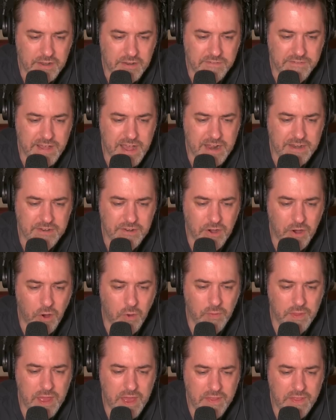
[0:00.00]
In fact,
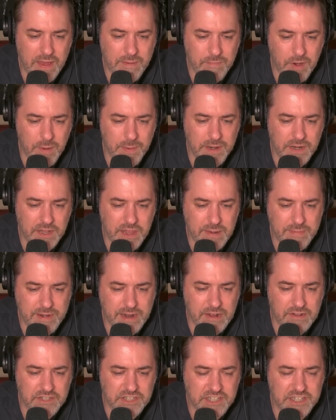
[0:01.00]
only at that moment did they
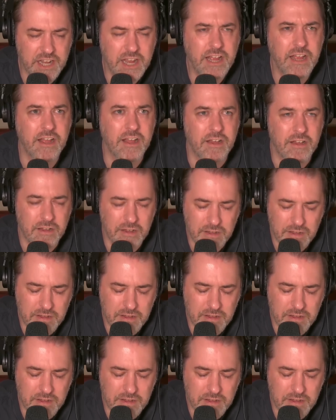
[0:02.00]
bring out Sting,